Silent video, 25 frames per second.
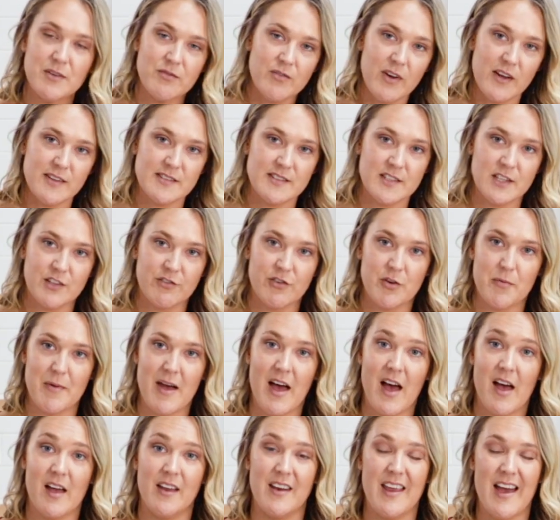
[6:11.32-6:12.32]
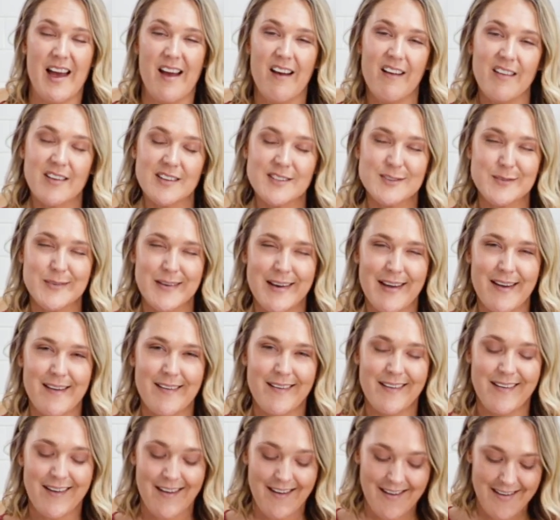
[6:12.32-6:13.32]
been resting for about an hour to an
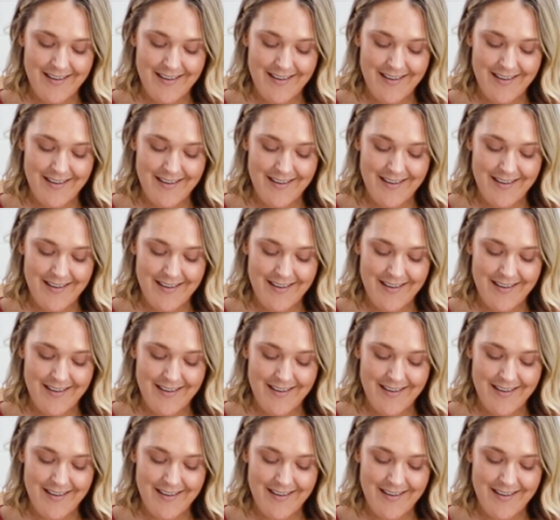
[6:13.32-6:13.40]
hour and a